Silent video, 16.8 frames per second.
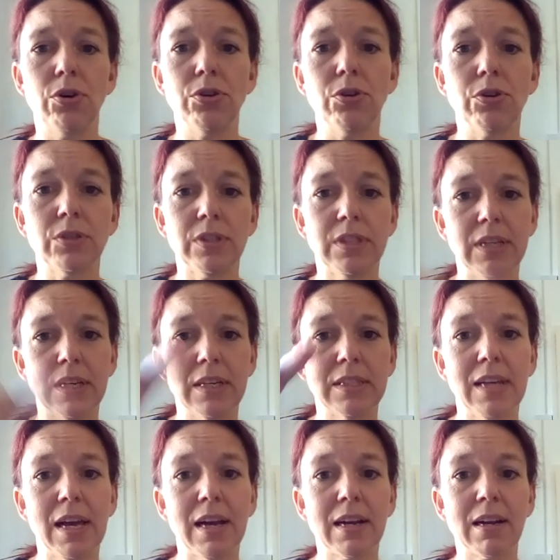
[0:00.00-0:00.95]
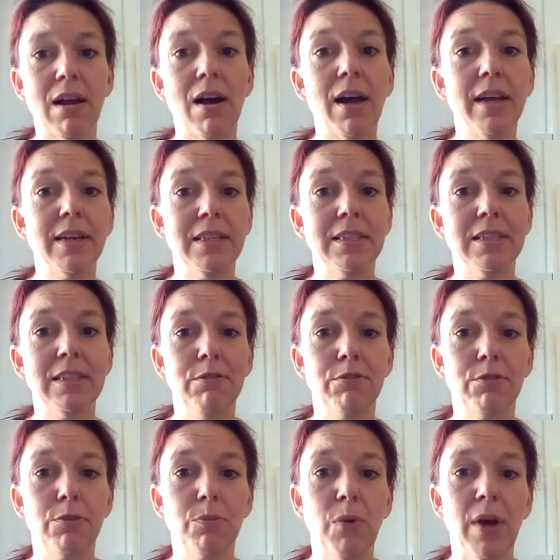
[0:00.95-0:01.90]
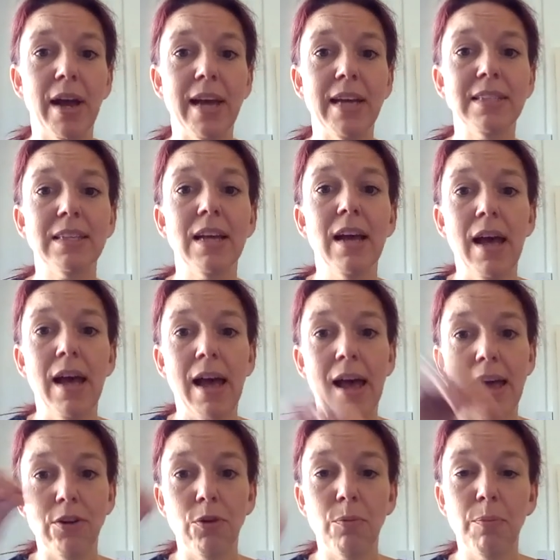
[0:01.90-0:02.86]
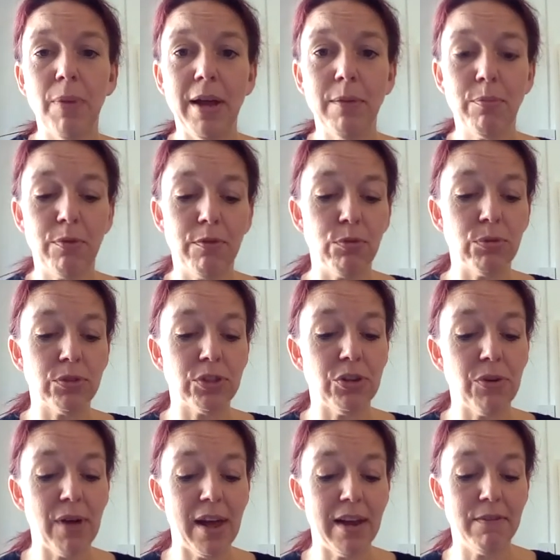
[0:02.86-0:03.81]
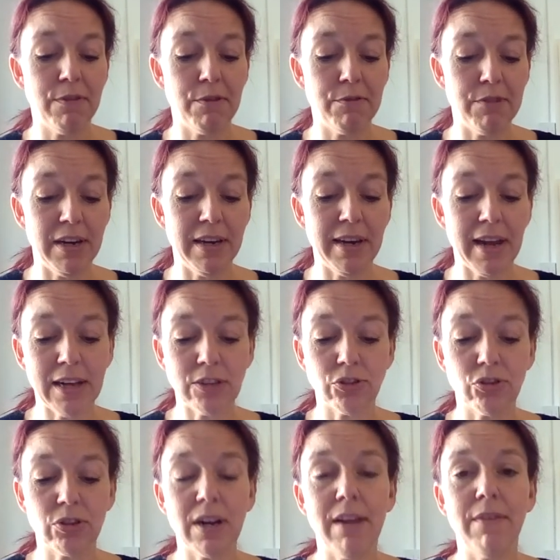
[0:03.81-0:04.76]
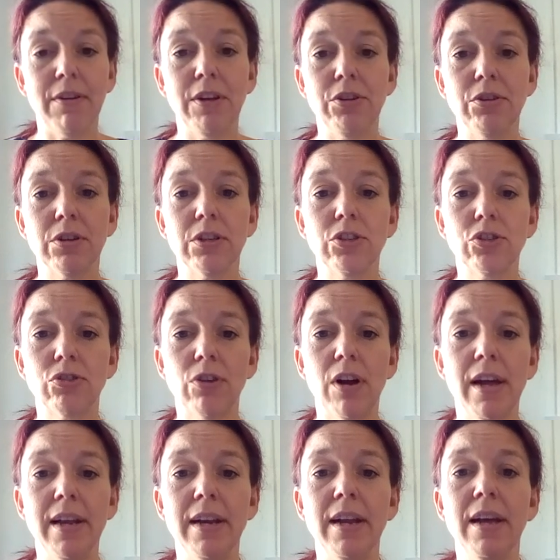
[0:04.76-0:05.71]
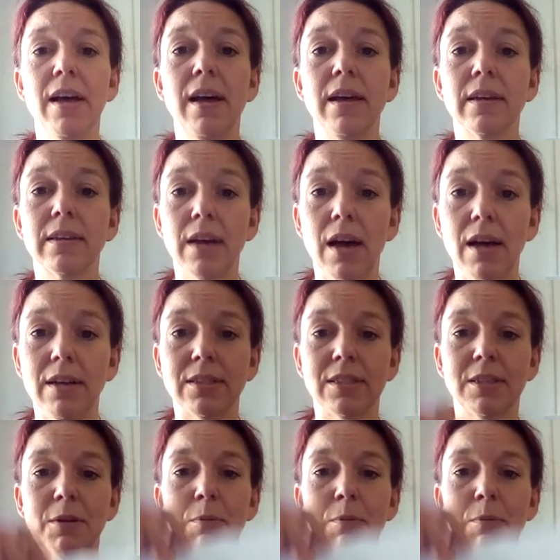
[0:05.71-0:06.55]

your zigzag line in different ways and on paper if you want to, and if you're feeling extra clever you can try and cut